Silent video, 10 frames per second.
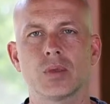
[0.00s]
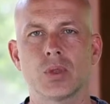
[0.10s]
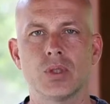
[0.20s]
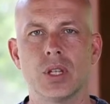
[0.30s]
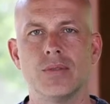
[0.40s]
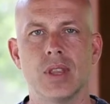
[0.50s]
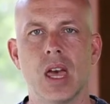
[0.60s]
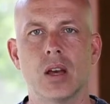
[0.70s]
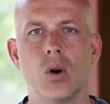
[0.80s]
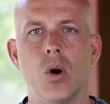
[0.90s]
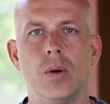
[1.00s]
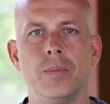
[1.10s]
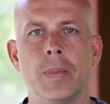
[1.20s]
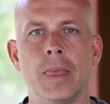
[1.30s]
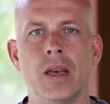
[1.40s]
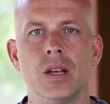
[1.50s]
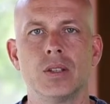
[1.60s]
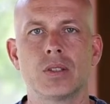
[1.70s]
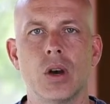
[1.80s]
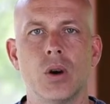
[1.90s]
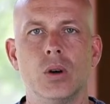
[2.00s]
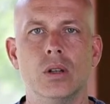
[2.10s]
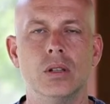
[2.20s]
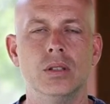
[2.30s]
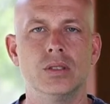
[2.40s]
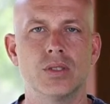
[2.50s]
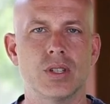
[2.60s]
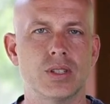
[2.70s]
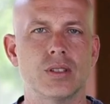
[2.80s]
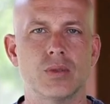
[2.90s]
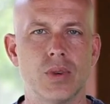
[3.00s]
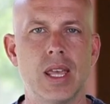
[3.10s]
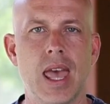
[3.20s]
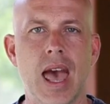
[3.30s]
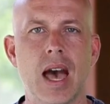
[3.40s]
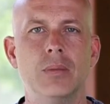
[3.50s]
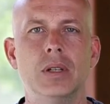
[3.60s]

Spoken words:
to achieving that goal. So just as a recap,